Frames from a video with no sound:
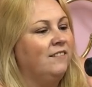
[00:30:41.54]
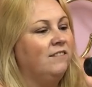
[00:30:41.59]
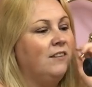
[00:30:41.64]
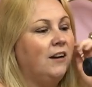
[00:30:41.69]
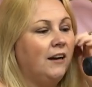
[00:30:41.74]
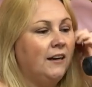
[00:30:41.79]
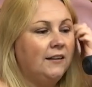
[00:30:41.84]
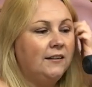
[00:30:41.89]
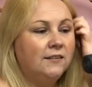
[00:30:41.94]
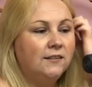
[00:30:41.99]

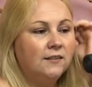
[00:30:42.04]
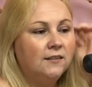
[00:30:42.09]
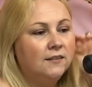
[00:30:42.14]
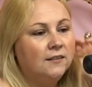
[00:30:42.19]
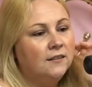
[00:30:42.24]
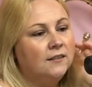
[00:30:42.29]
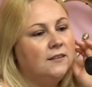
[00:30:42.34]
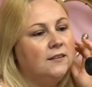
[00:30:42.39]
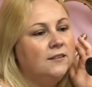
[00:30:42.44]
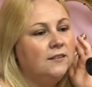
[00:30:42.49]
Right.
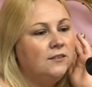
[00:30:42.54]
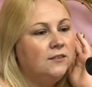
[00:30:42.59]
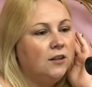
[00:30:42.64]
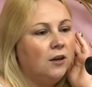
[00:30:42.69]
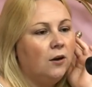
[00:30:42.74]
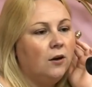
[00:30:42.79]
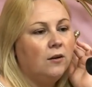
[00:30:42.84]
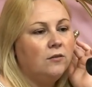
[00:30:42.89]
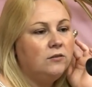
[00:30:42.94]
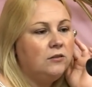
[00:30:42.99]
So,
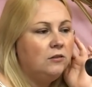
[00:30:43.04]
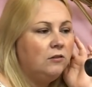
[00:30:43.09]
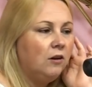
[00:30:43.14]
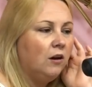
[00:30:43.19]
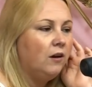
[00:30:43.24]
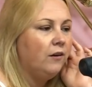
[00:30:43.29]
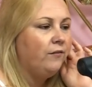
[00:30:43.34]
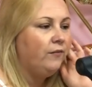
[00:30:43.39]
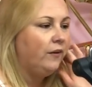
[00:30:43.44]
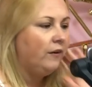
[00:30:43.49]
I've still
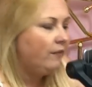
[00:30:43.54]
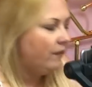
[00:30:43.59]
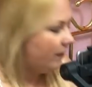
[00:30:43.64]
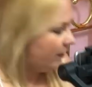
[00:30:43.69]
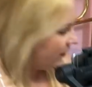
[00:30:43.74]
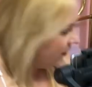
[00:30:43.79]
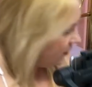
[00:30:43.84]
got to figure out